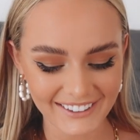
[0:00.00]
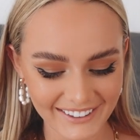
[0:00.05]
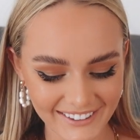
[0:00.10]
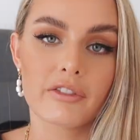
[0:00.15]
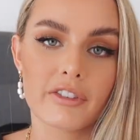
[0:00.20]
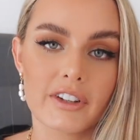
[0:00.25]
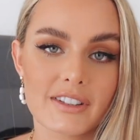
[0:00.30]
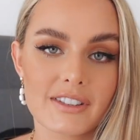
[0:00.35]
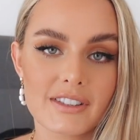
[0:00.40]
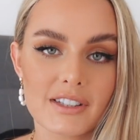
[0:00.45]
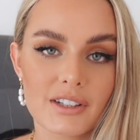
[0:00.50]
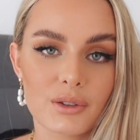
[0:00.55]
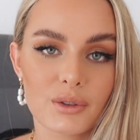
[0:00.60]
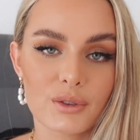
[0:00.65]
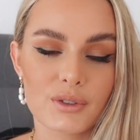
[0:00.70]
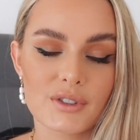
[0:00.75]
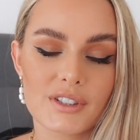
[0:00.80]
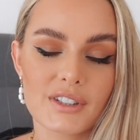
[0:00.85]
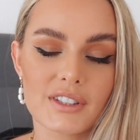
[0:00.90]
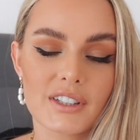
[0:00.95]
Lovisa
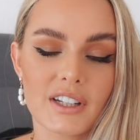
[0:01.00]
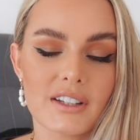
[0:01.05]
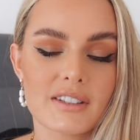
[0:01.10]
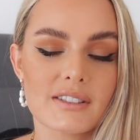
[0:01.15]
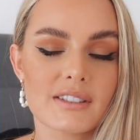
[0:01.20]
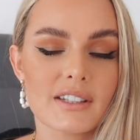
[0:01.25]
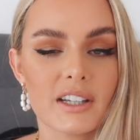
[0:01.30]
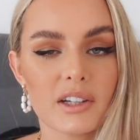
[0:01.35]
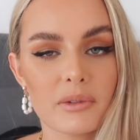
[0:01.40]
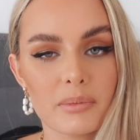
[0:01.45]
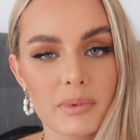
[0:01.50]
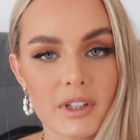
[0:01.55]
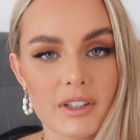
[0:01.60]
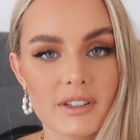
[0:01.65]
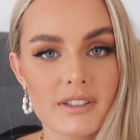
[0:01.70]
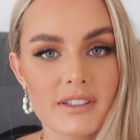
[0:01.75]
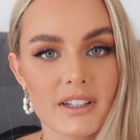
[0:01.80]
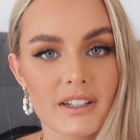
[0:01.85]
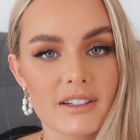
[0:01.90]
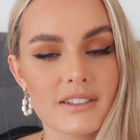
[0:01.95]
also does ear
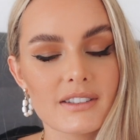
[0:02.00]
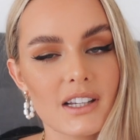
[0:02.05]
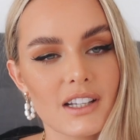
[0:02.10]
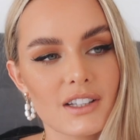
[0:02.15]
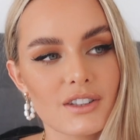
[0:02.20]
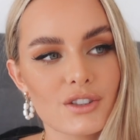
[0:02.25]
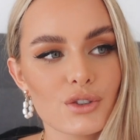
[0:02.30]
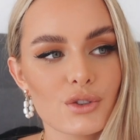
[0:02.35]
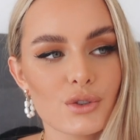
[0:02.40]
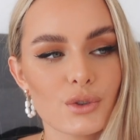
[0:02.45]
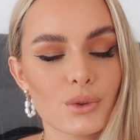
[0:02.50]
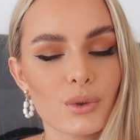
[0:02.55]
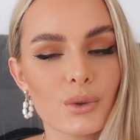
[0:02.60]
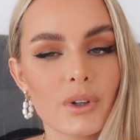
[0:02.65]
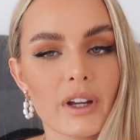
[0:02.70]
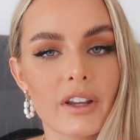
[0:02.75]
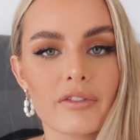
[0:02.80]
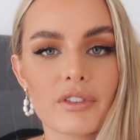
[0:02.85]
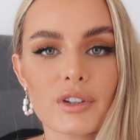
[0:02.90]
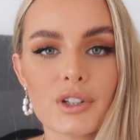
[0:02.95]
piercings in store
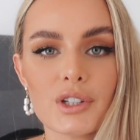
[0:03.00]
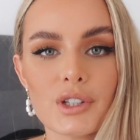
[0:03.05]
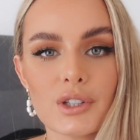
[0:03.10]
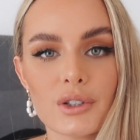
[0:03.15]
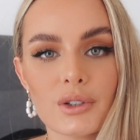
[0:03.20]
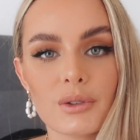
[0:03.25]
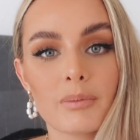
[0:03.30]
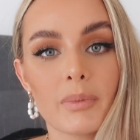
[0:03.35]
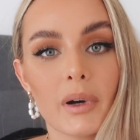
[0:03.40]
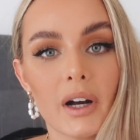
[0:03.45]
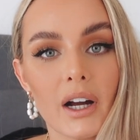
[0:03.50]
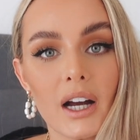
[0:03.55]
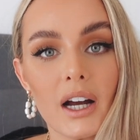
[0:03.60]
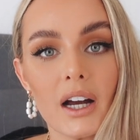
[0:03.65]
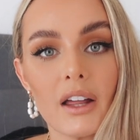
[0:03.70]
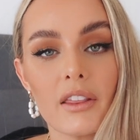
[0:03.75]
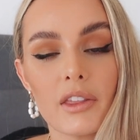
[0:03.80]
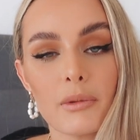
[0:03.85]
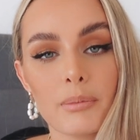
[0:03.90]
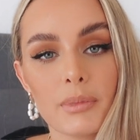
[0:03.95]
if you do
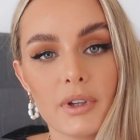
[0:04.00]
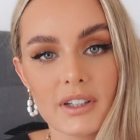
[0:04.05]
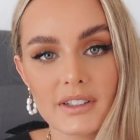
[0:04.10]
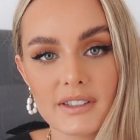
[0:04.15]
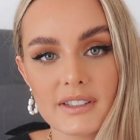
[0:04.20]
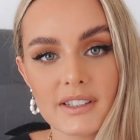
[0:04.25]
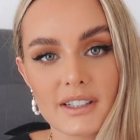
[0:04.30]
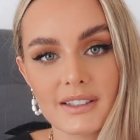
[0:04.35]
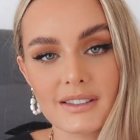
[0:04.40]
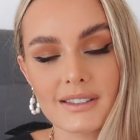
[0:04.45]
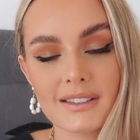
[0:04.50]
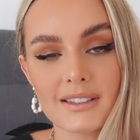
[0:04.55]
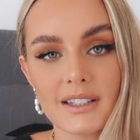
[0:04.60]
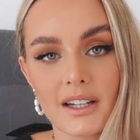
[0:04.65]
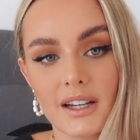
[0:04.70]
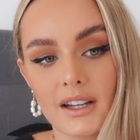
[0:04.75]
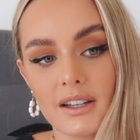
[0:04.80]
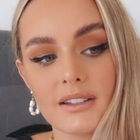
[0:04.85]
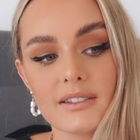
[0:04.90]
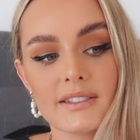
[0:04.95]
buy the piercing
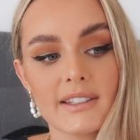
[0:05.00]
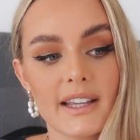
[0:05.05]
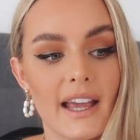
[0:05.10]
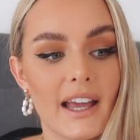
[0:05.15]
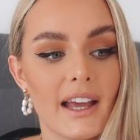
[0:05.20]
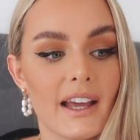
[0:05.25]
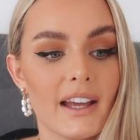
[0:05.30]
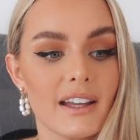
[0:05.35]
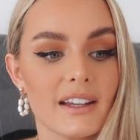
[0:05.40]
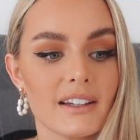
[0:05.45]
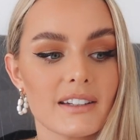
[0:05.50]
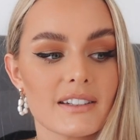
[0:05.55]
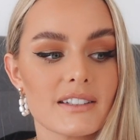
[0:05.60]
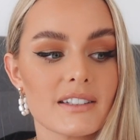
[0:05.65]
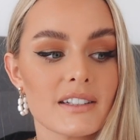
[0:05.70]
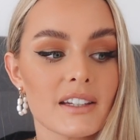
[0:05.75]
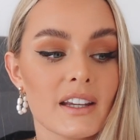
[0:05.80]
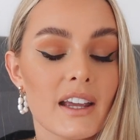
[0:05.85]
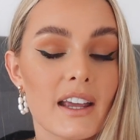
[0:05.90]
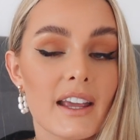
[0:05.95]
studs.
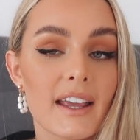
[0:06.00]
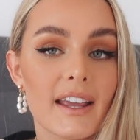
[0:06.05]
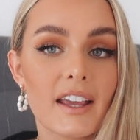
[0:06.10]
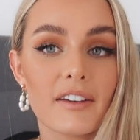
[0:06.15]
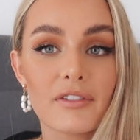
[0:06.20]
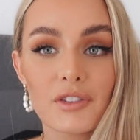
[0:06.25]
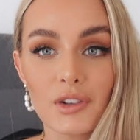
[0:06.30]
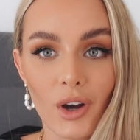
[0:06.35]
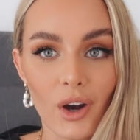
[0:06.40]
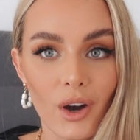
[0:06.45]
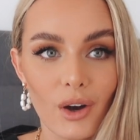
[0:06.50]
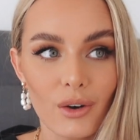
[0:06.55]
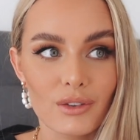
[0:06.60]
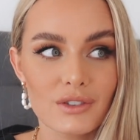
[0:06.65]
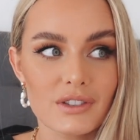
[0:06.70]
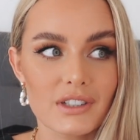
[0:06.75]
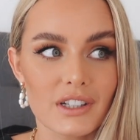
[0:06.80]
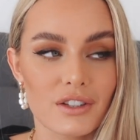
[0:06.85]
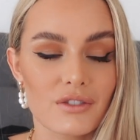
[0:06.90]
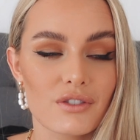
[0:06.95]
And if you are
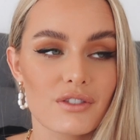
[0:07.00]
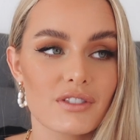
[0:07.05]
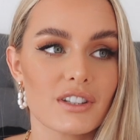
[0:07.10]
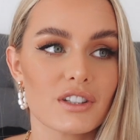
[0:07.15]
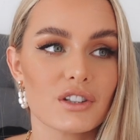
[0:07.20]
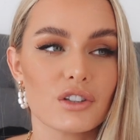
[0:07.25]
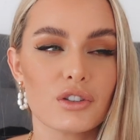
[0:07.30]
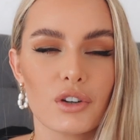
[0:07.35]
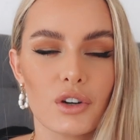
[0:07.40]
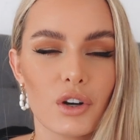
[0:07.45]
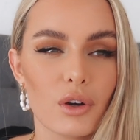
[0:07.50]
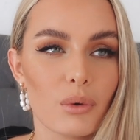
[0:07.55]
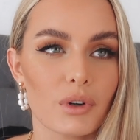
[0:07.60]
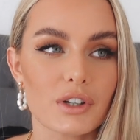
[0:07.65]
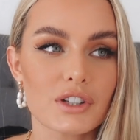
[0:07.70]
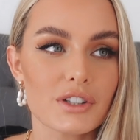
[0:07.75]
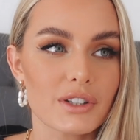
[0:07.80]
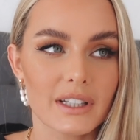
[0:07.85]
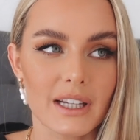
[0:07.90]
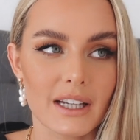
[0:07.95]
also interested and you don't know
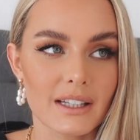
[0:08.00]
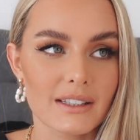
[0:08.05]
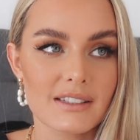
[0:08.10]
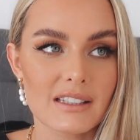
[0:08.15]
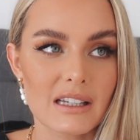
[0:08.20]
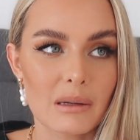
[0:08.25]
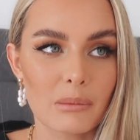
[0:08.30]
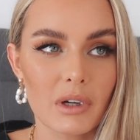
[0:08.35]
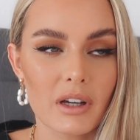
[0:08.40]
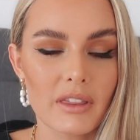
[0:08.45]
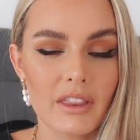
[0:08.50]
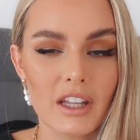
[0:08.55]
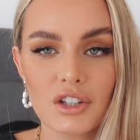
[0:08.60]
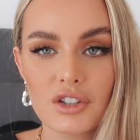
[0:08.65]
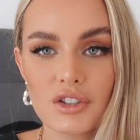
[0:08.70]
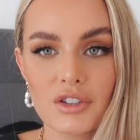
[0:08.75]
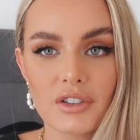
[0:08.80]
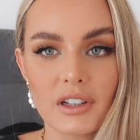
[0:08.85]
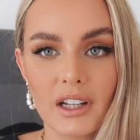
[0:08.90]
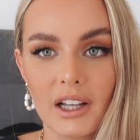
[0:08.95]
what to get someone
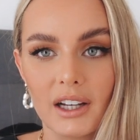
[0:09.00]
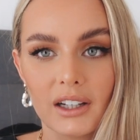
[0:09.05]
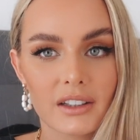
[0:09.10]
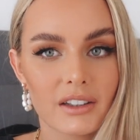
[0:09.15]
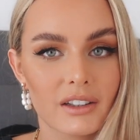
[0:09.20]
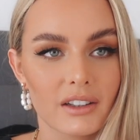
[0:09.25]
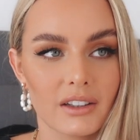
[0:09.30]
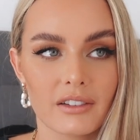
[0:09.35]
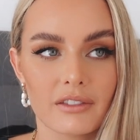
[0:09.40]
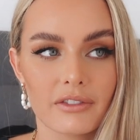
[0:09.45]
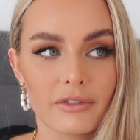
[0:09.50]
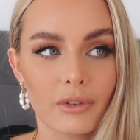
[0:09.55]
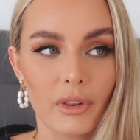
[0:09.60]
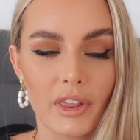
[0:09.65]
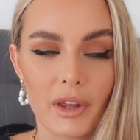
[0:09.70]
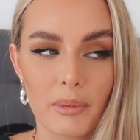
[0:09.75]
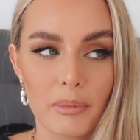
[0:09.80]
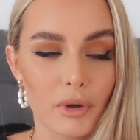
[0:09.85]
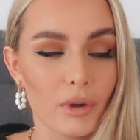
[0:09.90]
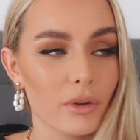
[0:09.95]
that like for
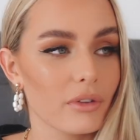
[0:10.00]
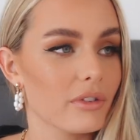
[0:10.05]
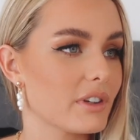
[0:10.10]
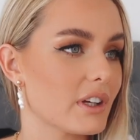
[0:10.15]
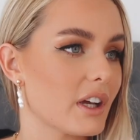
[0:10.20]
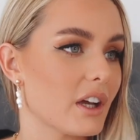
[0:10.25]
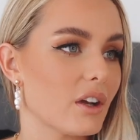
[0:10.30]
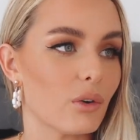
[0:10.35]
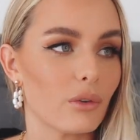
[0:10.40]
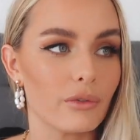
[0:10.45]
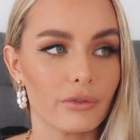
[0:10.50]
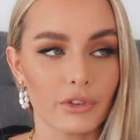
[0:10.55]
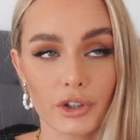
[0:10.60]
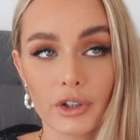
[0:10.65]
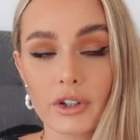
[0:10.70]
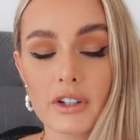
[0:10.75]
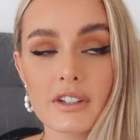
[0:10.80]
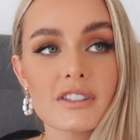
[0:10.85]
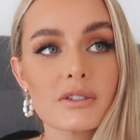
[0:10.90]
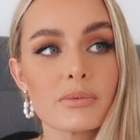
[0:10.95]
their birthday or for
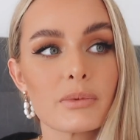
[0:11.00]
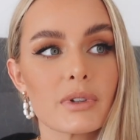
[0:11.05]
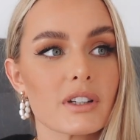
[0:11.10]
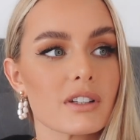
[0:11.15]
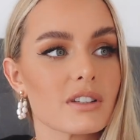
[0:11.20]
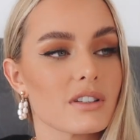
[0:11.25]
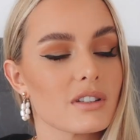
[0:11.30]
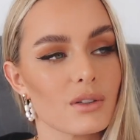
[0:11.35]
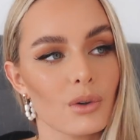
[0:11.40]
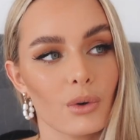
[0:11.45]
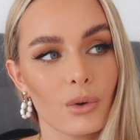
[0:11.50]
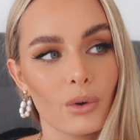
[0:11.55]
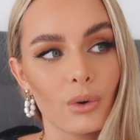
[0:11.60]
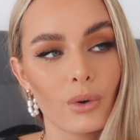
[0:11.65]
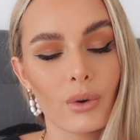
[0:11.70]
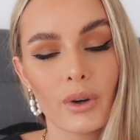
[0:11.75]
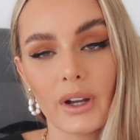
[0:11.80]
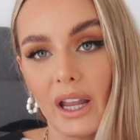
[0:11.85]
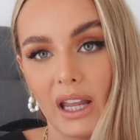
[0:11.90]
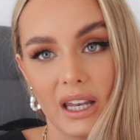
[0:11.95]
Christmas
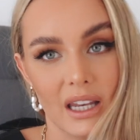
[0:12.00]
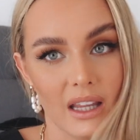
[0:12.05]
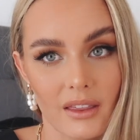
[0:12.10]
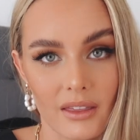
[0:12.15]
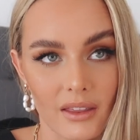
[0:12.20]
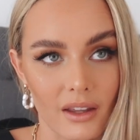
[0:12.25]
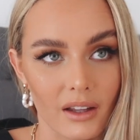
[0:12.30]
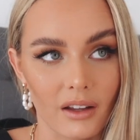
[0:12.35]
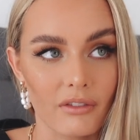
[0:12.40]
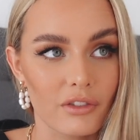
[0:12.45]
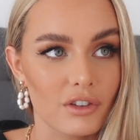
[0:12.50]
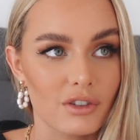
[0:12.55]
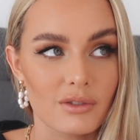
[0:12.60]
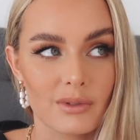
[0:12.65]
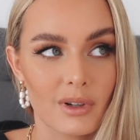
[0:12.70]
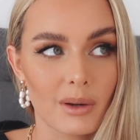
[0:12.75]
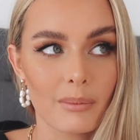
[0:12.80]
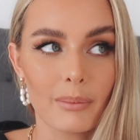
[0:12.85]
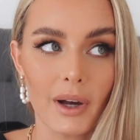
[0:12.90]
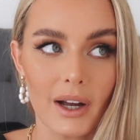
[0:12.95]
or anything, if you just
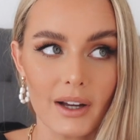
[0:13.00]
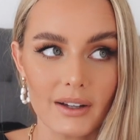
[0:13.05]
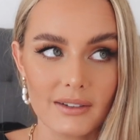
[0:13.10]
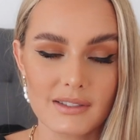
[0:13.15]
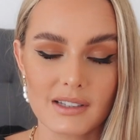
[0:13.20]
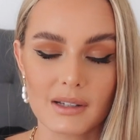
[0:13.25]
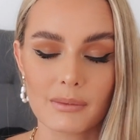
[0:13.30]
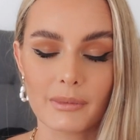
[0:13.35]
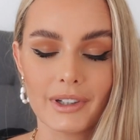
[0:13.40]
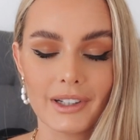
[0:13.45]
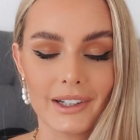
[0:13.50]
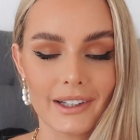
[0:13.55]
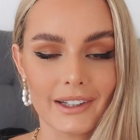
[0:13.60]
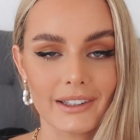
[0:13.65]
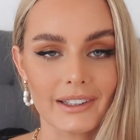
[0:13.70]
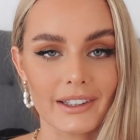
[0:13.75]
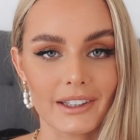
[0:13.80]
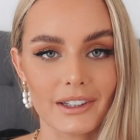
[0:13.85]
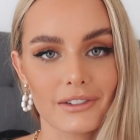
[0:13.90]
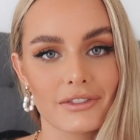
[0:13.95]
want to buy someone a
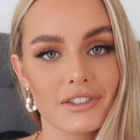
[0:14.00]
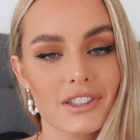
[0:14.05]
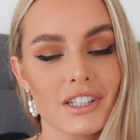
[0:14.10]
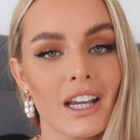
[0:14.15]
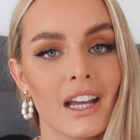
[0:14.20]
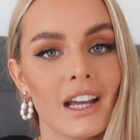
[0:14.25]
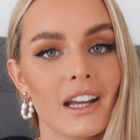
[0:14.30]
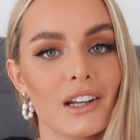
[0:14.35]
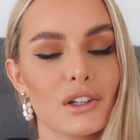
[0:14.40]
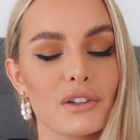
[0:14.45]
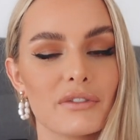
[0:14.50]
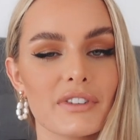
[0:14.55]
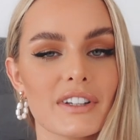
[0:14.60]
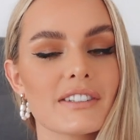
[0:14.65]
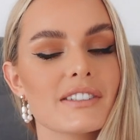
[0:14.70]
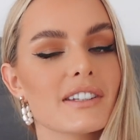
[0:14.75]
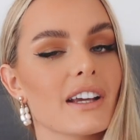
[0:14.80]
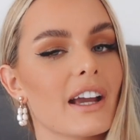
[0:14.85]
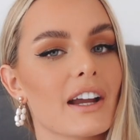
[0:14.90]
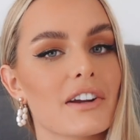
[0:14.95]
gift,
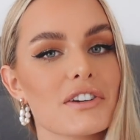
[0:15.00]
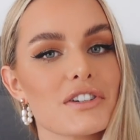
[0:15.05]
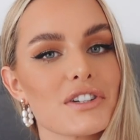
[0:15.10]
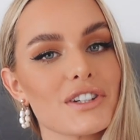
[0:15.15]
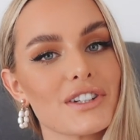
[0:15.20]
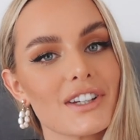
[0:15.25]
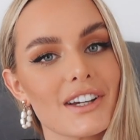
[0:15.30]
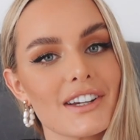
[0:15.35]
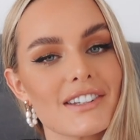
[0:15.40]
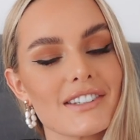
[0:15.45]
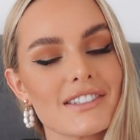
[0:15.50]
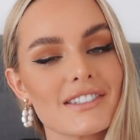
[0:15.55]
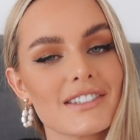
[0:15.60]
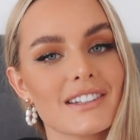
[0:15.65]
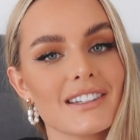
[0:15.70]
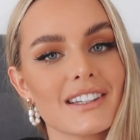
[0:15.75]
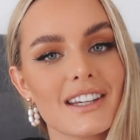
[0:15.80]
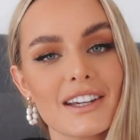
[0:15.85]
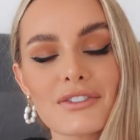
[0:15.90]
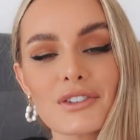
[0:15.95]
Lovisa actually does
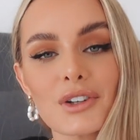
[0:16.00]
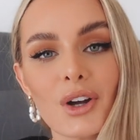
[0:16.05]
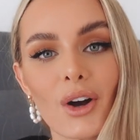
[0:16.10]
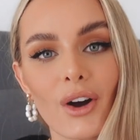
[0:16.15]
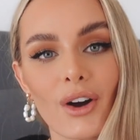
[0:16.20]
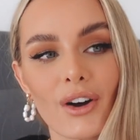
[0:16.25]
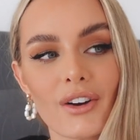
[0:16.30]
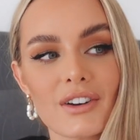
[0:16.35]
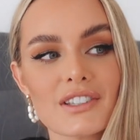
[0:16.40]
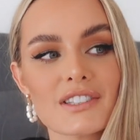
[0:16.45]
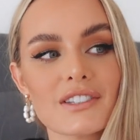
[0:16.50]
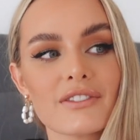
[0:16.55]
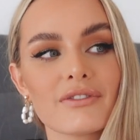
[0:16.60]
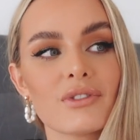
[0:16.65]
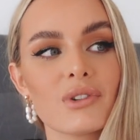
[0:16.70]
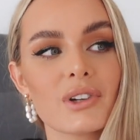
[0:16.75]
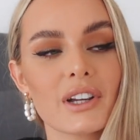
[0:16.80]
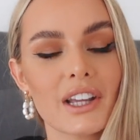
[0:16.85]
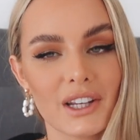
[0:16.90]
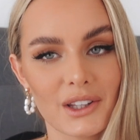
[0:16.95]
gift cards
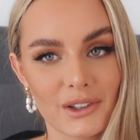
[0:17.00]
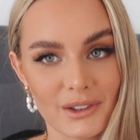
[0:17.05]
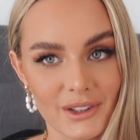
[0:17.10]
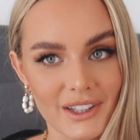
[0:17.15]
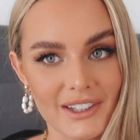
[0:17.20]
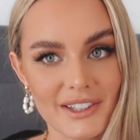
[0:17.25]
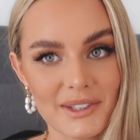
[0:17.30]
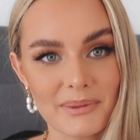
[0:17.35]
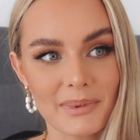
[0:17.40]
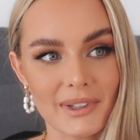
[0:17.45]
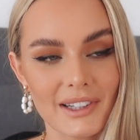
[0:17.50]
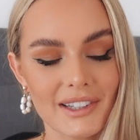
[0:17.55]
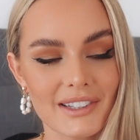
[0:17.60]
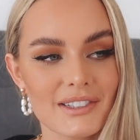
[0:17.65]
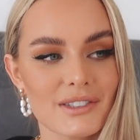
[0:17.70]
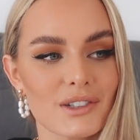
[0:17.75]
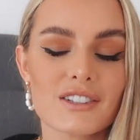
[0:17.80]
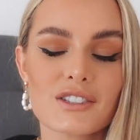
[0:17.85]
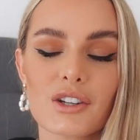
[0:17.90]
for getting your ears pierced.